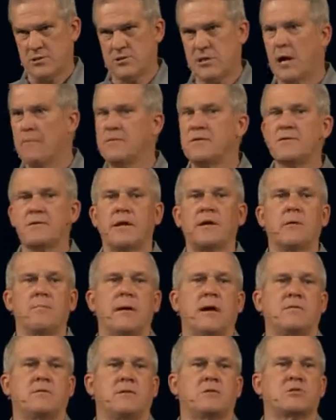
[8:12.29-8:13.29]
Stop and think
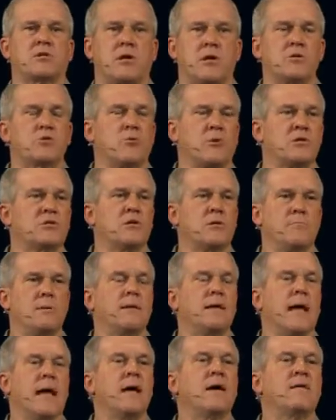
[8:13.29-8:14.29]
about this country as it
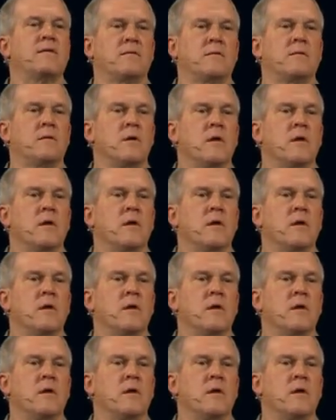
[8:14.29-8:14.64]
began.